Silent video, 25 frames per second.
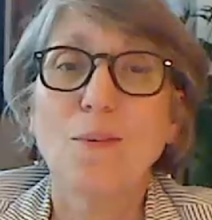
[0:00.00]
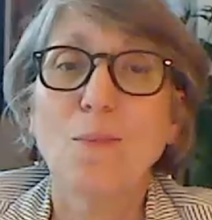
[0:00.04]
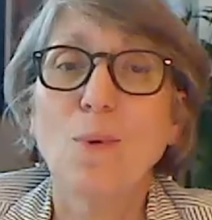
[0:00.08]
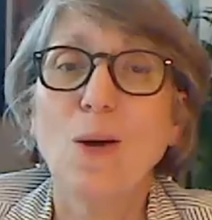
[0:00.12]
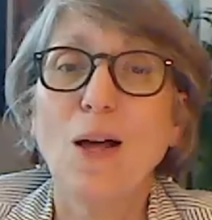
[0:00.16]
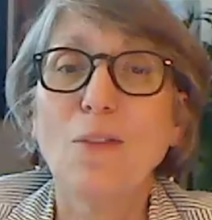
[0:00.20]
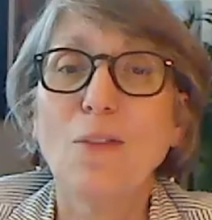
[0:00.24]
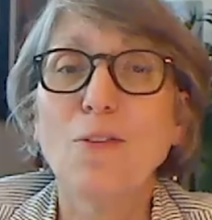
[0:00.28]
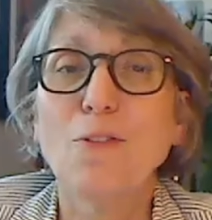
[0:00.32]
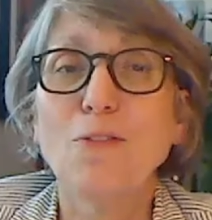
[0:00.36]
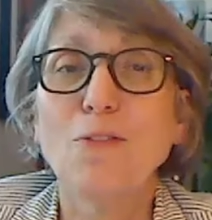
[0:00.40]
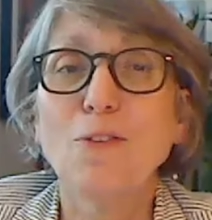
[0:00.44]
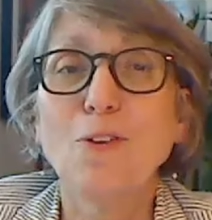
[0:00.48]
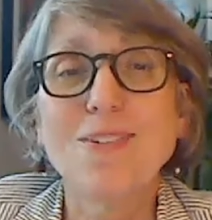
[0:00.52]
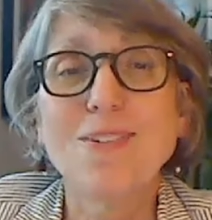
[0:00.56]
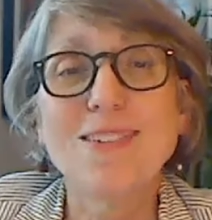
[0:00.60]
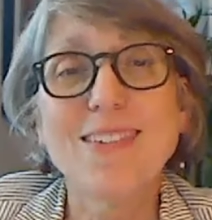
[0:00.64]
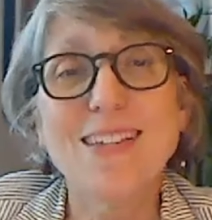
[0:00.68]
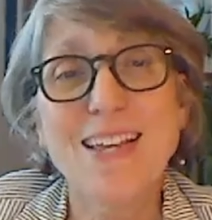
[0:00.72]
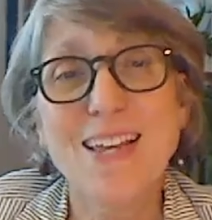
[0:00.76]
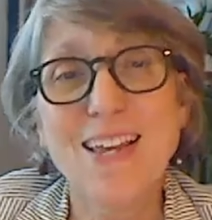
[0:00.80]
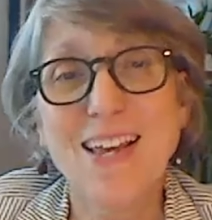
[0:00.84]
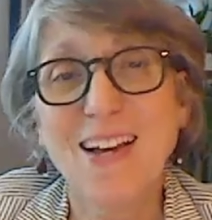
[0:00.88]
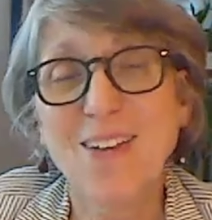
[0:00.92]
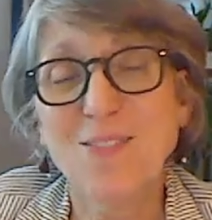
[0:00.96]
well, the first
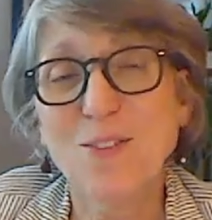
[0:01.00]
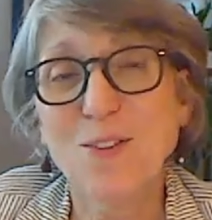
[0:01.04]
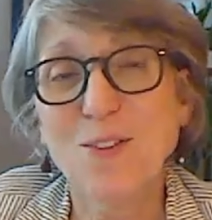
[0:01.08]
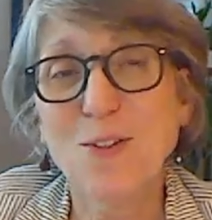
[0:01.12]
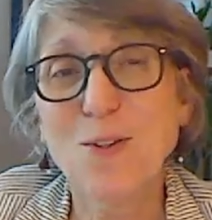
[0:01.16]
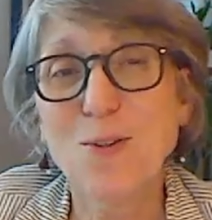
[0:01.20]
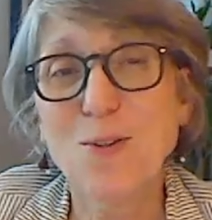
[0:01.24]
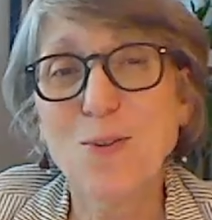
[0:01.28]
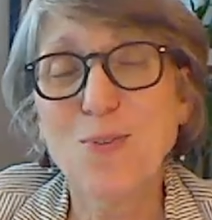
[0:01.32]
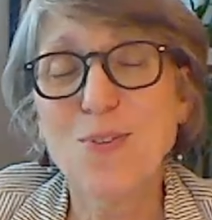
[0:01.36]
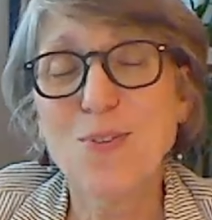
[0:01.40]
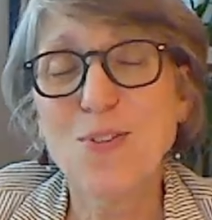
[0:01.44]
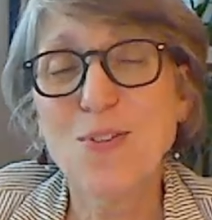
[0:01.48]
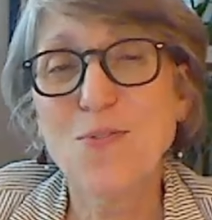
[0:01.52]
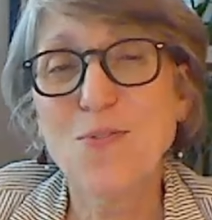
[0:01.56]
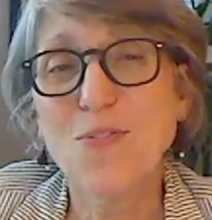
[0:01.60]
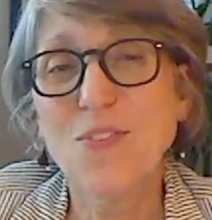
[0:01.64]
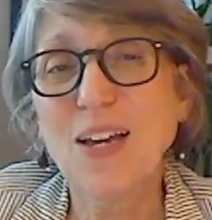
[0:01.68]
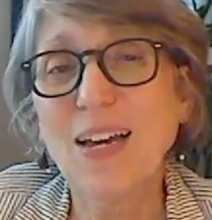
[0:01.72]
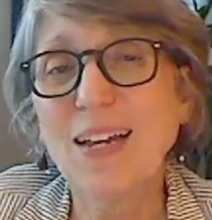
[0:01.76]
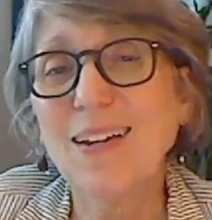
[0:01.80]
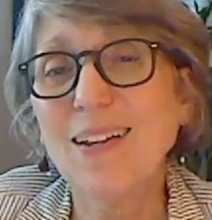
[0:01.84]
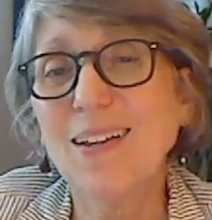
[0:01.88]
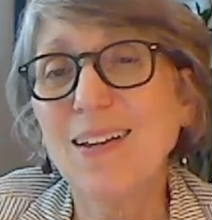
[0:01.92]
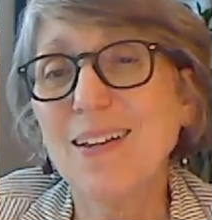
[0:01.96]
thing you have to do is you've
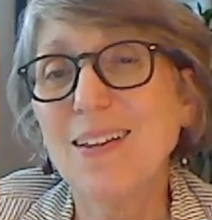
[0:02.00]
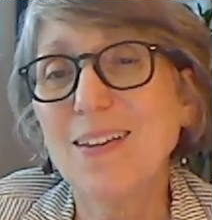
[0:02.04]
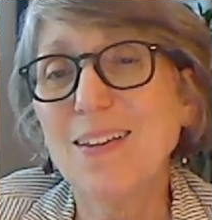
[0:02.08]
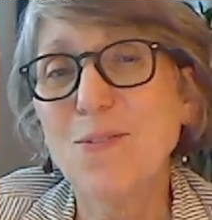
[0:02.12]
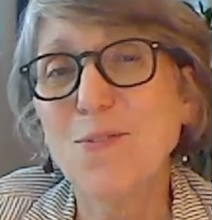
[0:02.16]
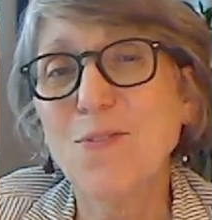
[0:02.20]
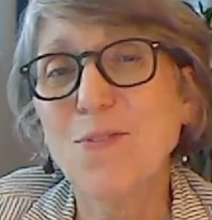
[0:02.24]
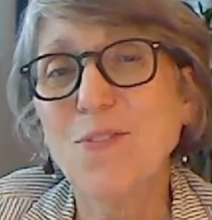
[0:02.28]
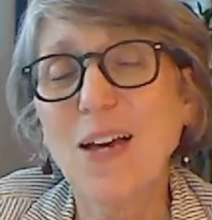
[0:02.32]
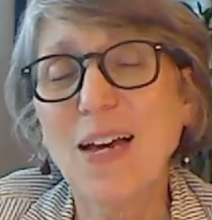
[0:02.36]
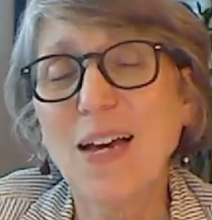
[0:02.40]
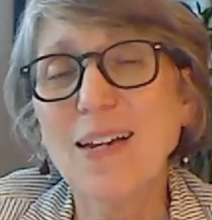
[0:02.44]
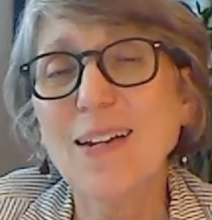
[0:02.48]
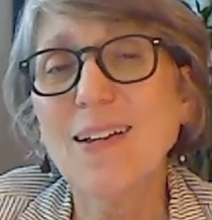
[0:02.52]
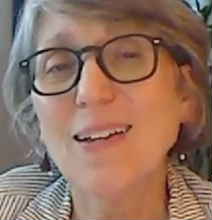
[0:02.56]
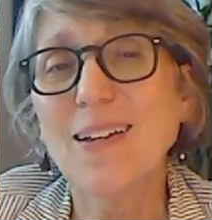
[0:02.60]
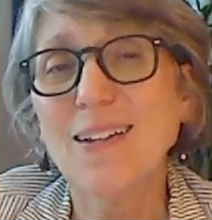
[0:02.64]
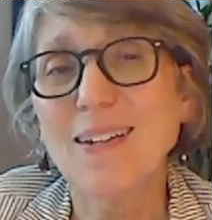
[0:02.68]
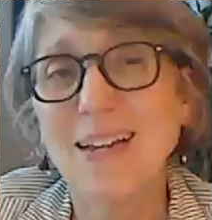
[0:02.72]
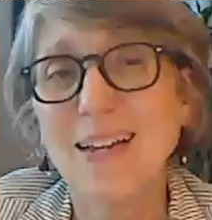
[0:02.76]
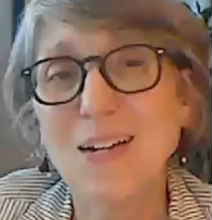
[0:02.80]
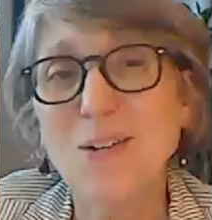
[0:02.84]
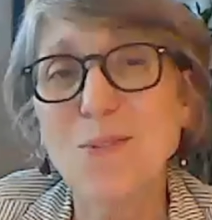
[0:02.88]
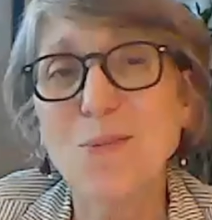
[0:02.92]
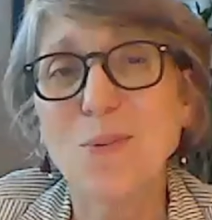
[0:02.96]
got to
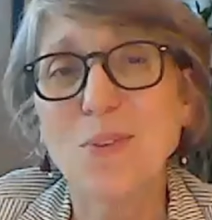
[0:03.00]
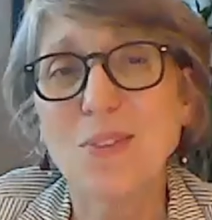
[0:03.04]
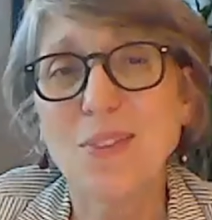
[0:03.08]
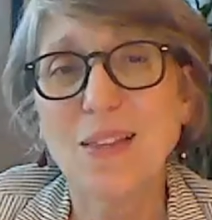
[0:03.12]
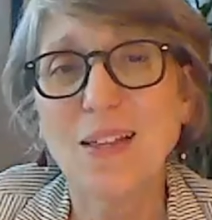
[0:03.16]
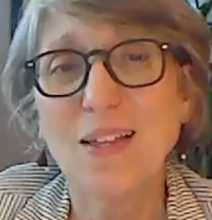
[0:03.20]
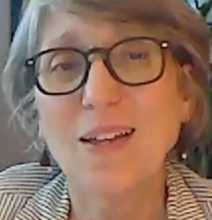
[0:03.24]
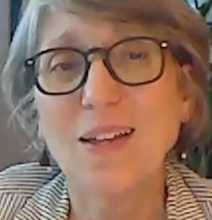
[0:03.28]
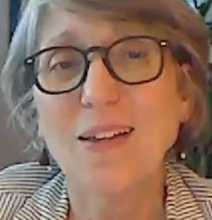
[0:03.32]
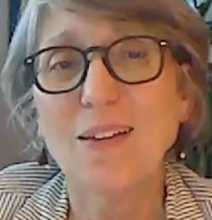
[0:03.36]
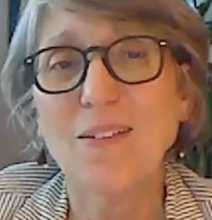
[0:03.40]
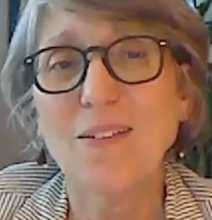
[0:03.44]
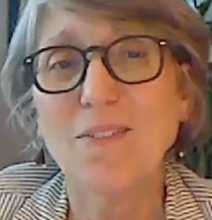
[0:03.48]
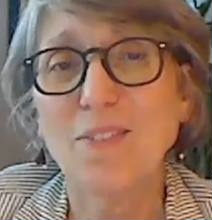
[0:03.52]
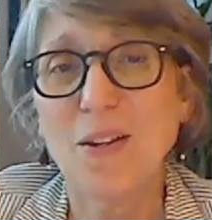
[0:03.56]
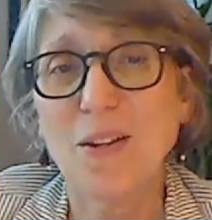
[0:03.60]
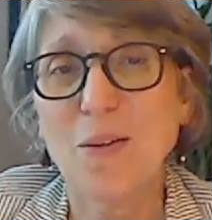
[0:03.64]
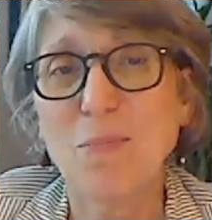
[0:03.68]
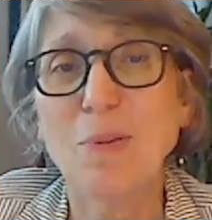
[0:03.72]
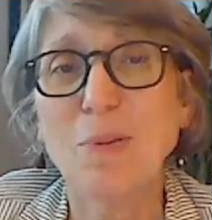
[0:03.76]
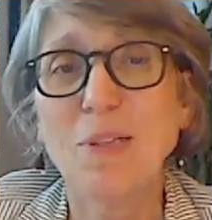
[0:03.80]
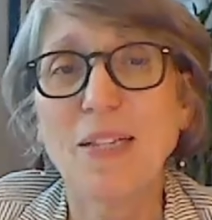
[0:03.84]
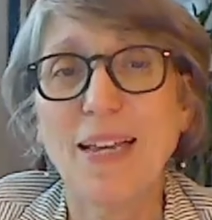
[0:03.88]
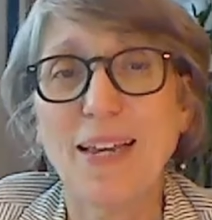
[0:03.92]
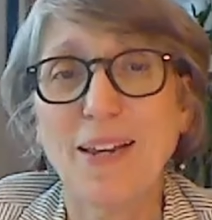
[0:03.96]
connect with the
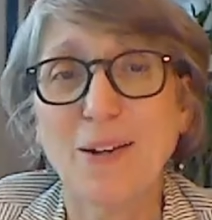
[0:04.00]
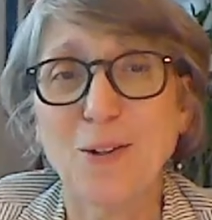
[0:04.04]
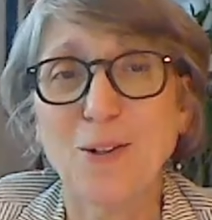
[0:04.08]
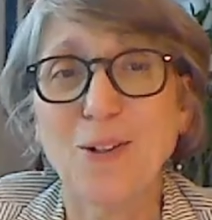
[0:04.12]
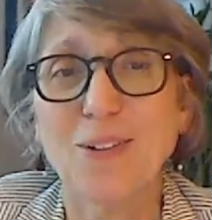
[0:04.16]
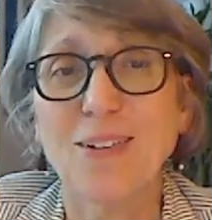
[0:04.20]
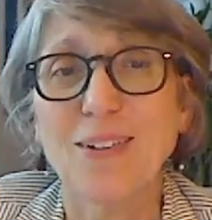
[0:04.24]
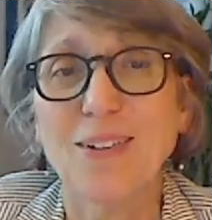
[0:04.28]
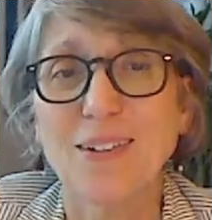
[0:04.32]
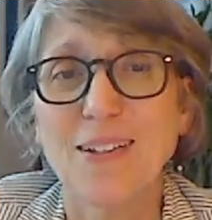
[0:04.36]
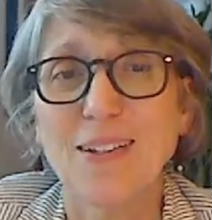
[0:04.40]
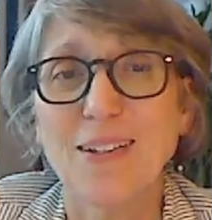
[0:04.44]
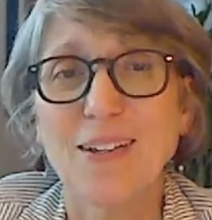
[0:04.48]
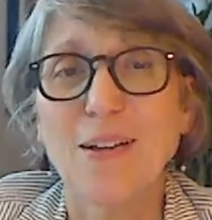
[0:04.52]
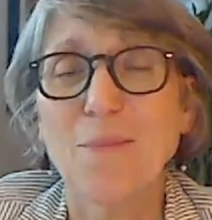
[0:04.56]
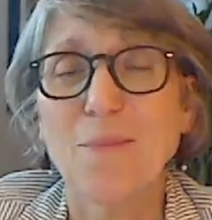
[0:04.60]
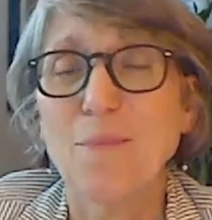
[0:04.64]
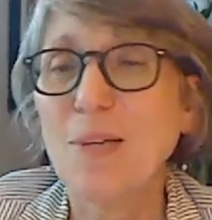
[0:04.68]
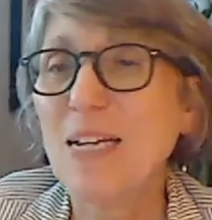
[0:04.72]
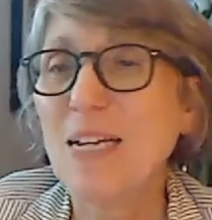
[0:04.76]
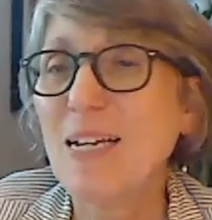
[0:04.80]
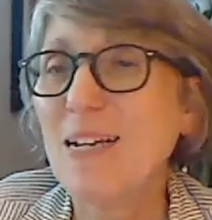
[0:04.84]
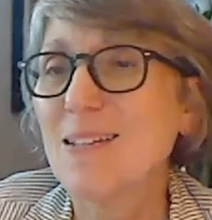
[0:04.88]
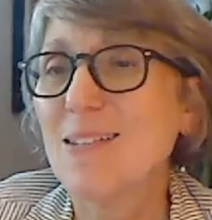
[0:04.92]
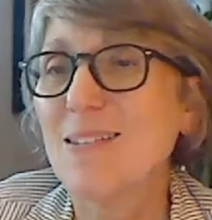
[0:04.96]
event planner.
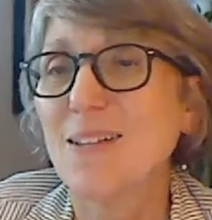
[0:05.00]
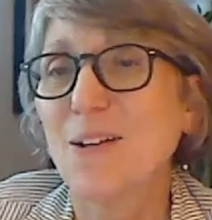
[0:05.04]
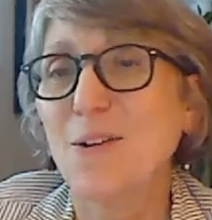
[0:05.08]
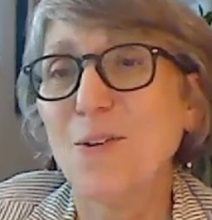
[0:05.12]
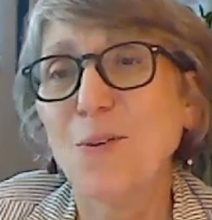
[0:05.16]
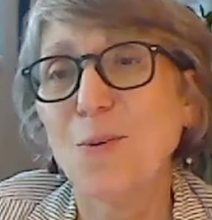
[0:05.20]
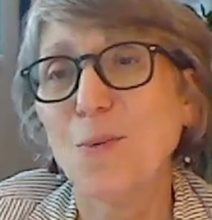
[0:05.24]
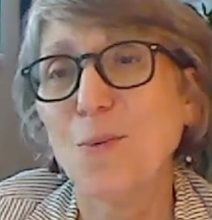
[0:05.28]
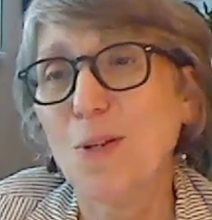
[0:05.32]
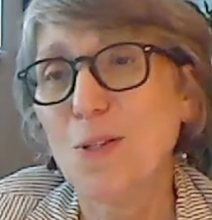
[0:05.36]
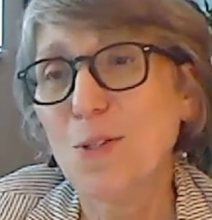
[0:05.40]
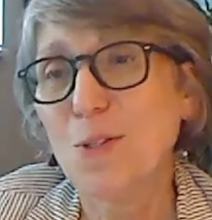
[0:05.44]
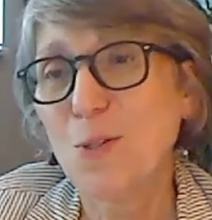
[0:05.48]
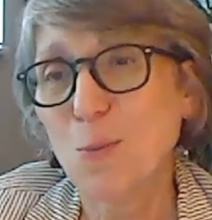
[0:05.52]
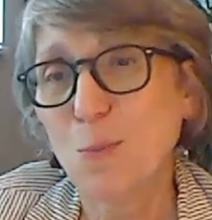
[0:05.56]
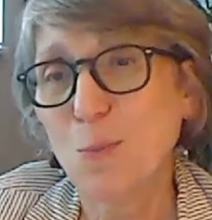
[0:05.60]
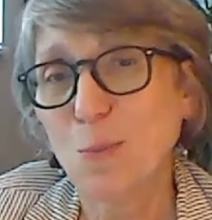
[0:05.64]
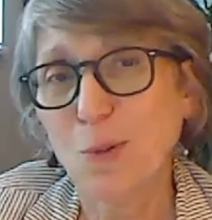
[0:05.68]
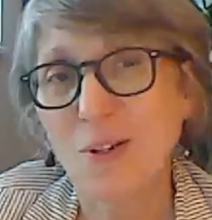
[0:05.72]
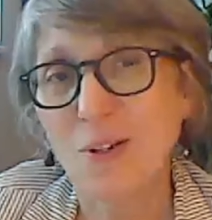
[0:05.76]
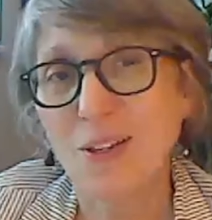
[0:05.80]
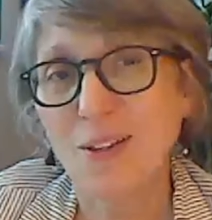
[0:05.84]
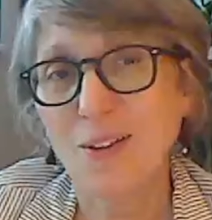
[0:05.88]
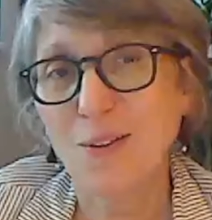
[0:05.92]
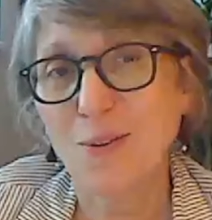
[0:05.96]
because they're the ones who
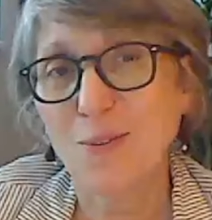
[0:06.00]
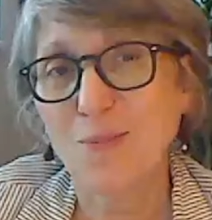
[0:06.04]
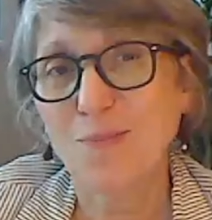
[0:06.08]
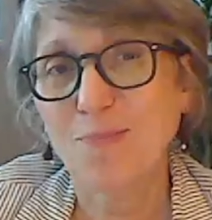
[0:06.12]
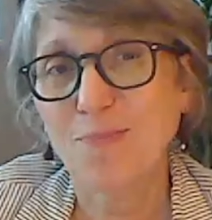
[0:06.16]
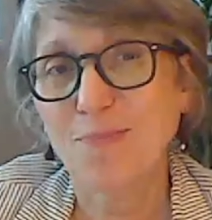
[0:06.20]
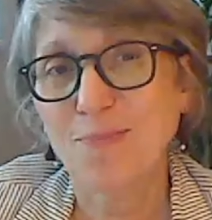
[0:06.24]
book you.